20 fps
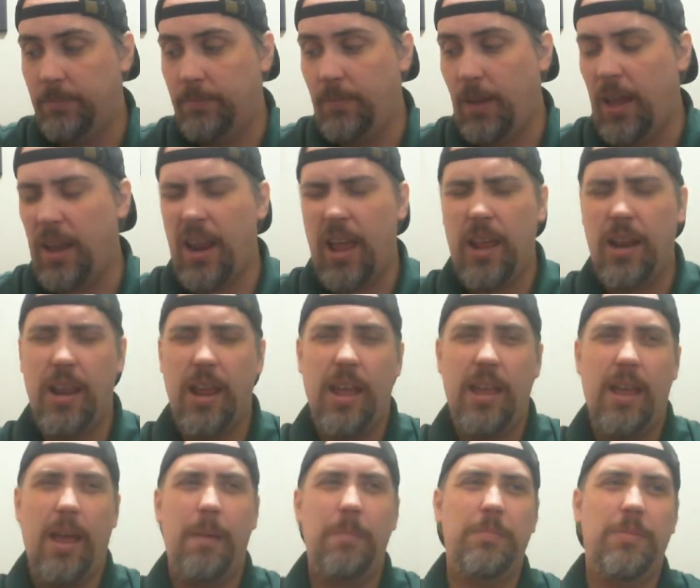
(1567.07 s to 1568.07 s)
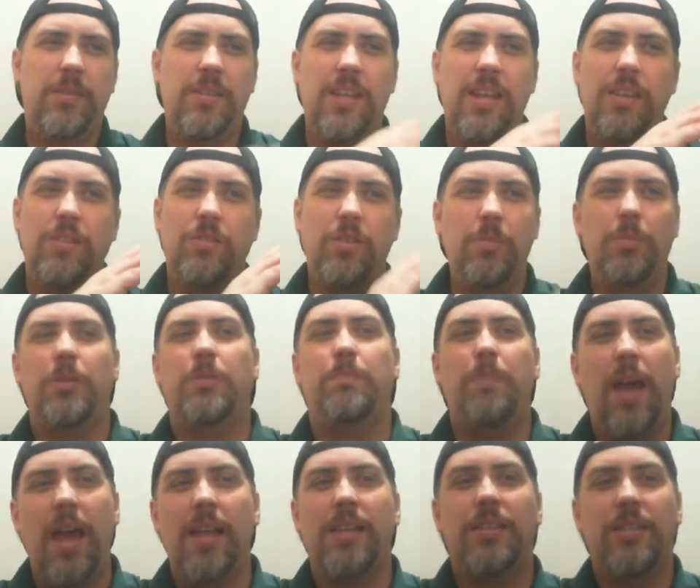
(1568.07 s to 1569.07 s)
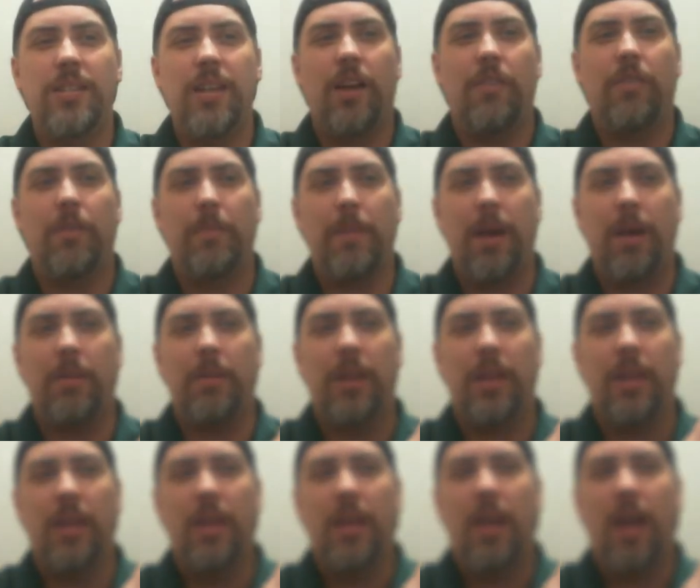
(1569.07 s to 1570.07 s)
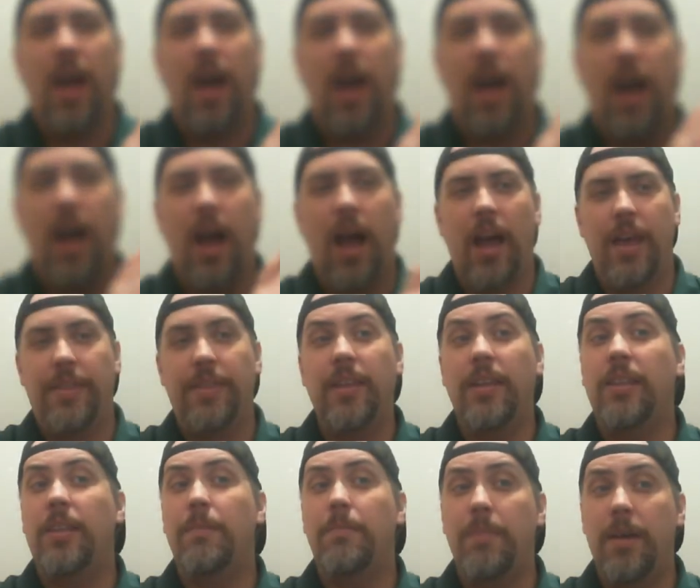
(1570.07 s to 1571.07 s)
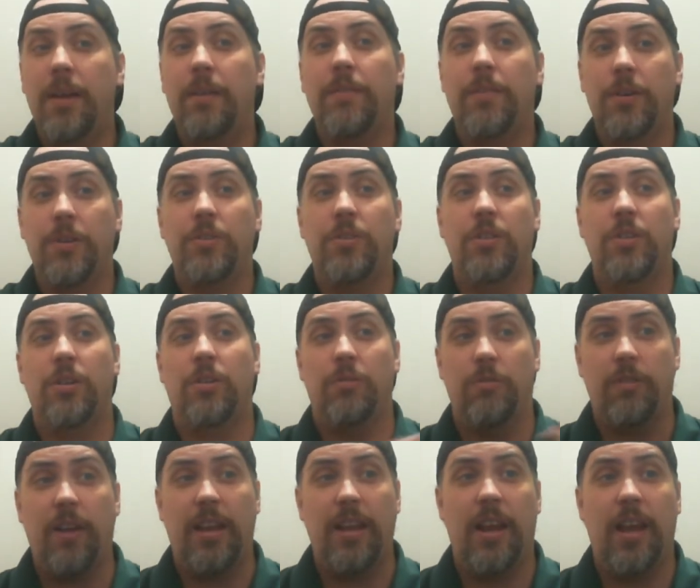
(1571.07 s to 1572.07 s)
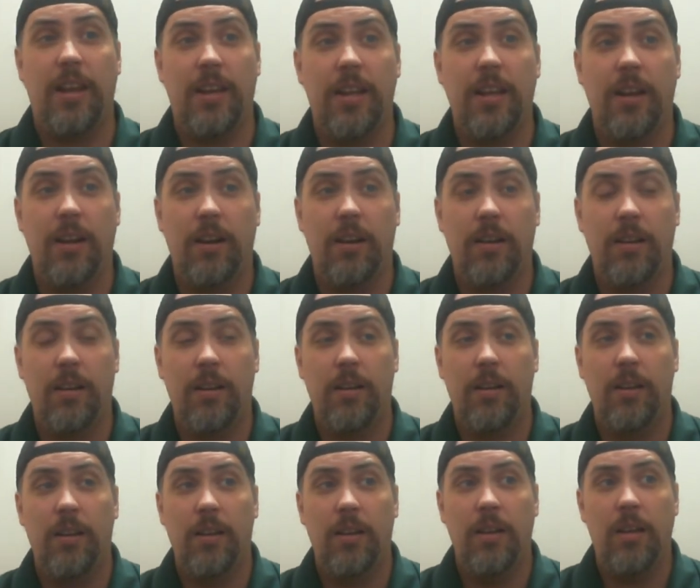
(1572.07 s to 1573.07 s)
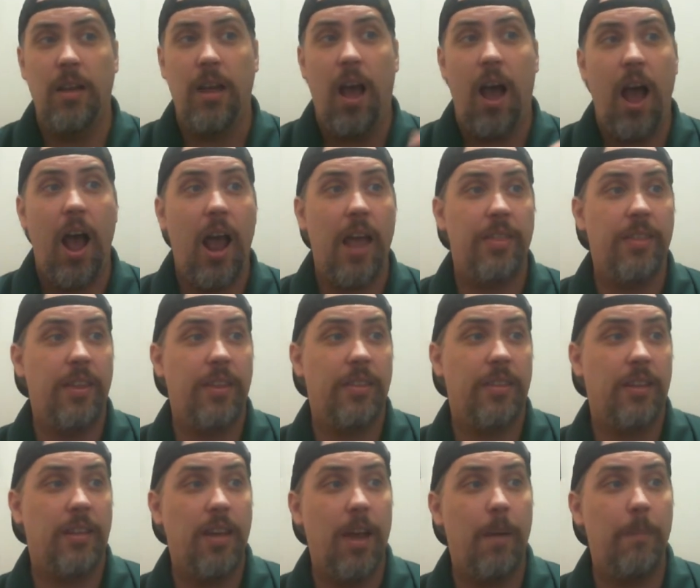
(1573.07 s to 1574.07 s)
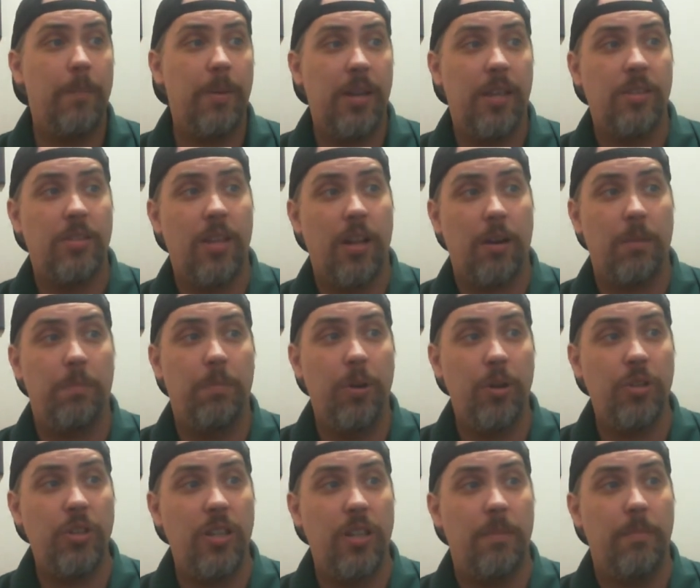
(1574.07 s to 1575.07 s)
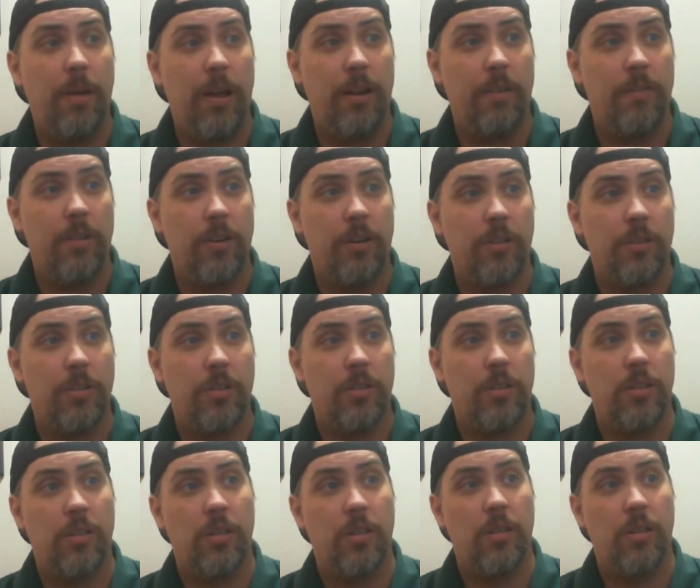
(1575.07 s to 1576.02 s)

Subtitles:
And I'm saying so much bad stuff about it. I think the Metaverse is a great idea. I think the companies that are pushing the Metaverse